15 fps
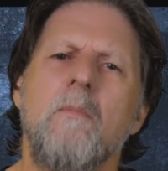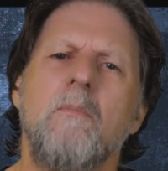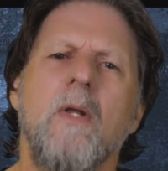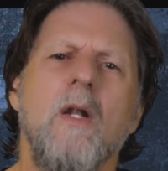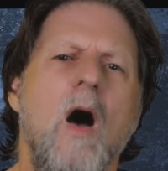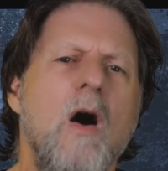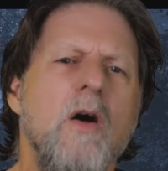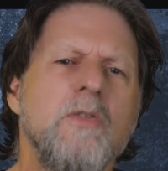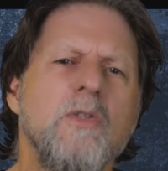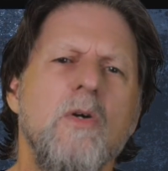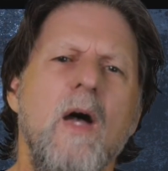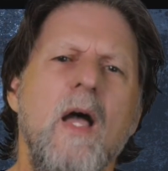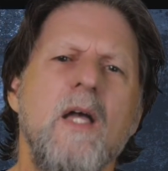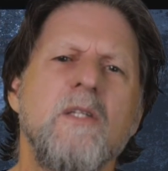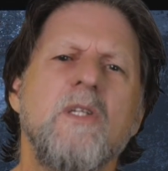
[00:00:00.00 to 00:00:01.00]
but
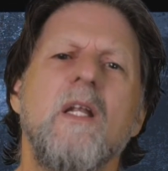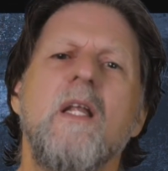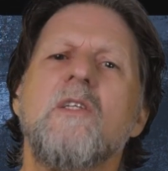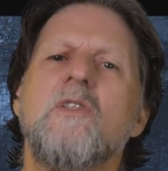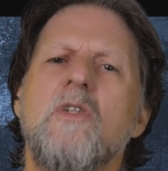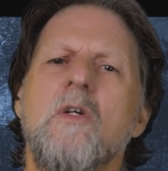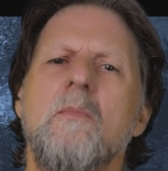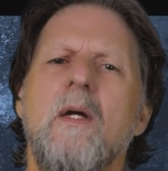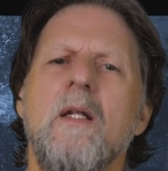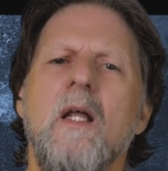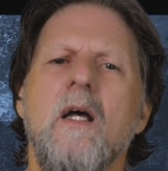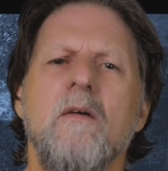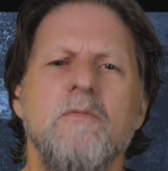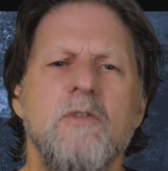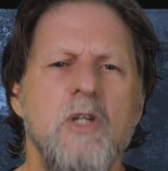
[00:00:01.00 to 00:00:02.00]
also as an instrument
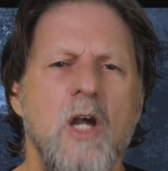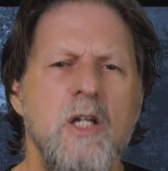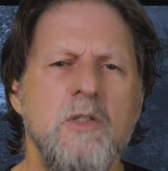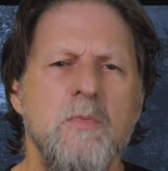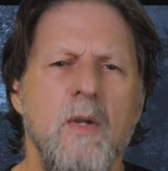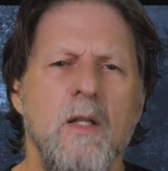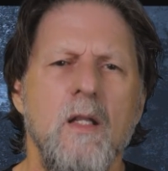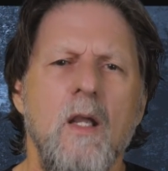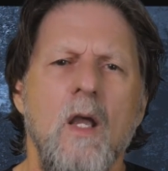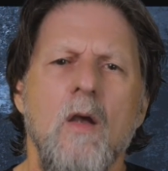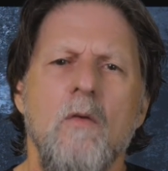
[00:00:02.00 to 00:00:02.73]
of judgment.